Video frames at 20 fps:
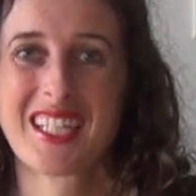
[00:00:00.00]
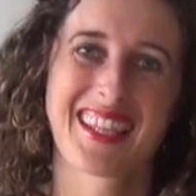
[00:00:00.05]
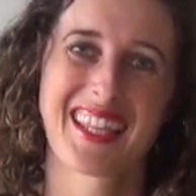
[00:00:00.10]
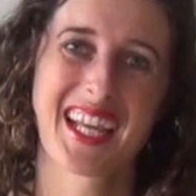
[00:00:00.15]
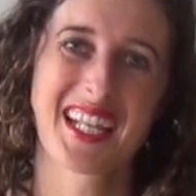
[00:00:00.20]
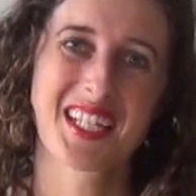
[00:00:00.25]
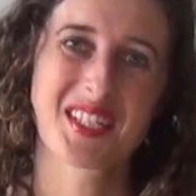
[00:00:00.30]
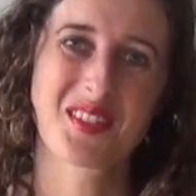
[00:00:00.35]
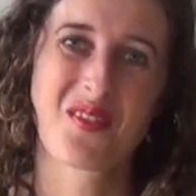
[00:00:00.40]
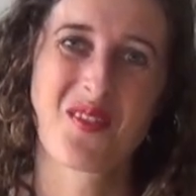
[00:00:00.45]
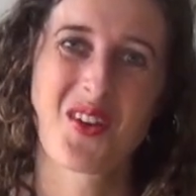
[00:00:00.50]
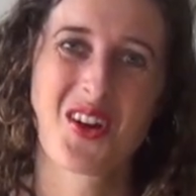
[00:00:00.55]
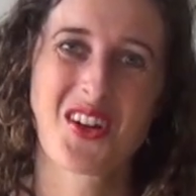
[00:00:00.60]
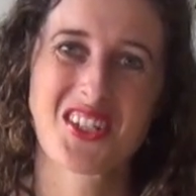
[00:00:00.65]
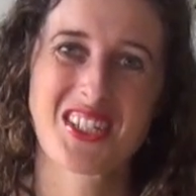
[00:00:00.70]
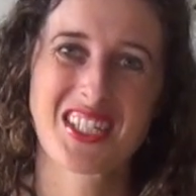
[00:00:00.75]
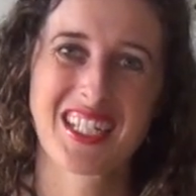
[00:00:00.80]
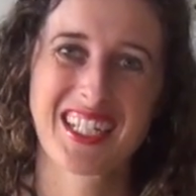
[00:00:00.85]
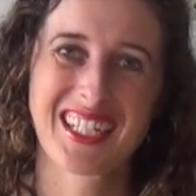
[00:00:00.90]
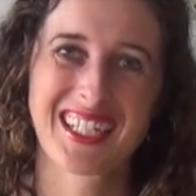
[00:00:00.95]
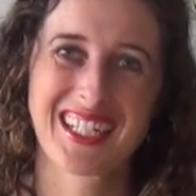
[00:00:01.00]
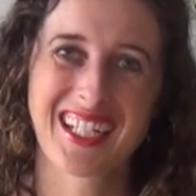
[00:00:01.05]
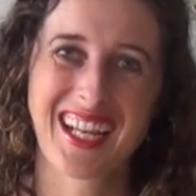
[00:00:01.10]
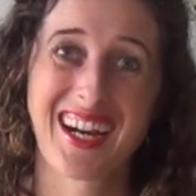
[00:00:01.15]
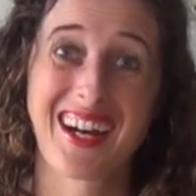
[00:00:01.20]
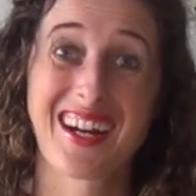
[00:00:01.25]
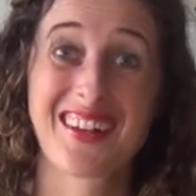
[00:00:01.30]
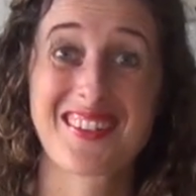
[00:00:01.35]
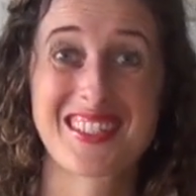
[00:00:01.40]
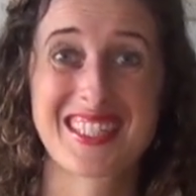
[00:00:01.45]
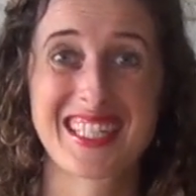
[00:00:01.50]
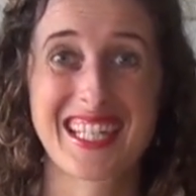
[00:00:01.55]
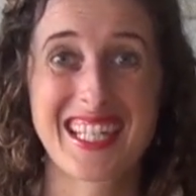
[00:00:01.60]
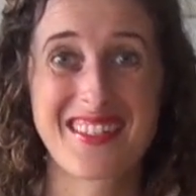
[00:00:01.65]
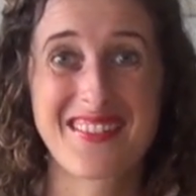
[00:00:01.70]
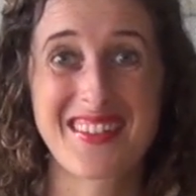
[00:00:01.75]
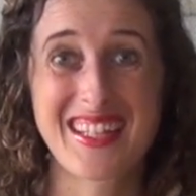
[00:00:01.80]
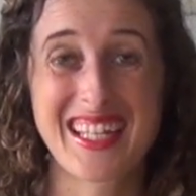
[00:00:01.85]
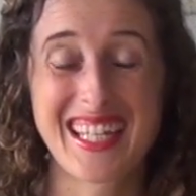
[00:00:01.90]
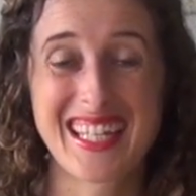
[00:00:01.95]
Thanks for watching. I will see
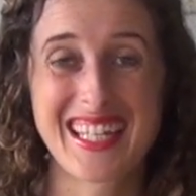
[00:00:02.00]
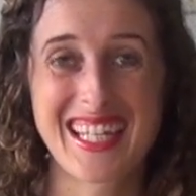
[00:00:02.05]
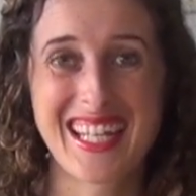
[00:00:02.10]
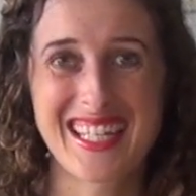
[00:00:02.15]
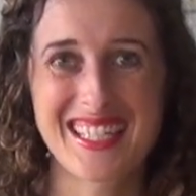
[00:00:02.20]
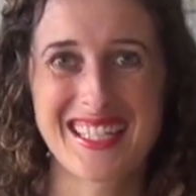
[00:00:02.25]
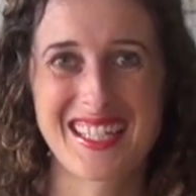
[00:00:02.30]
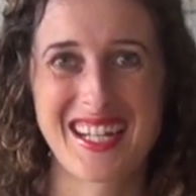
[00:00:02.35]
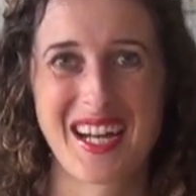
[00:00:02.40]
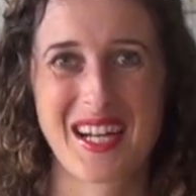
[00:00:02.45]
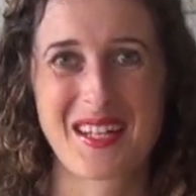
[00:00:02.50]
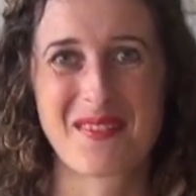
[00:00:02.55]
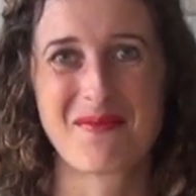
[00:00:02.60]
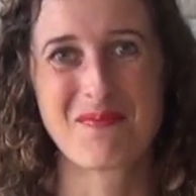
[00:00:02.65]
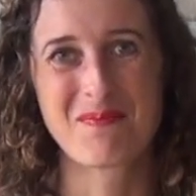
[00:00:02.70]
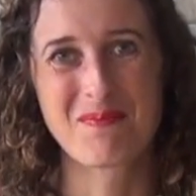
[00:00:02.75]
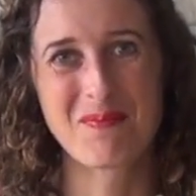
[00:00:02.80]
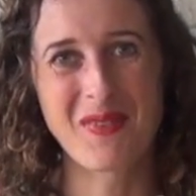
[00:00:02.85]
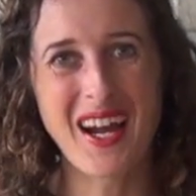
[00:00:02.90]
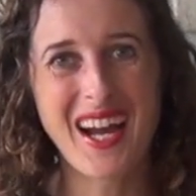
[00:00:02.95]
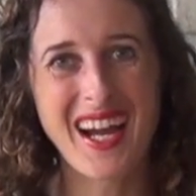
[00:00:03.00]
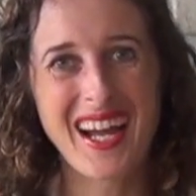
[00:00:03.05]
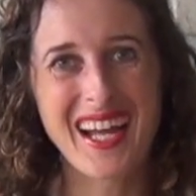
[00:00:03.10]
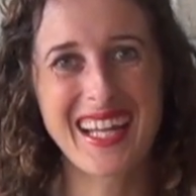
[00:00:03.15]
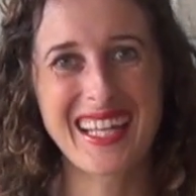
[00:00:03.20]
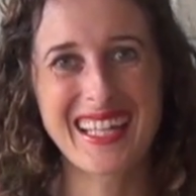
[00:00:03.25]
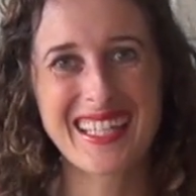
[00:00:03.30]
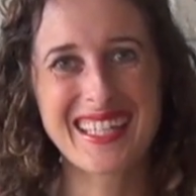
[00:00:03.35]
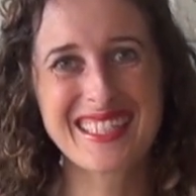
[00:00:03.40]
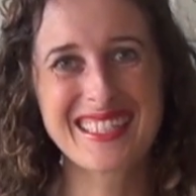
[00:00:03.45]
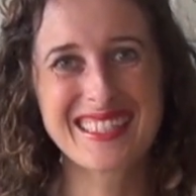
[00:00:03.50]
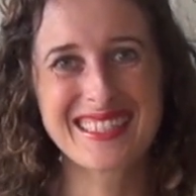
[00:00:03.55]
you again next time. Bye!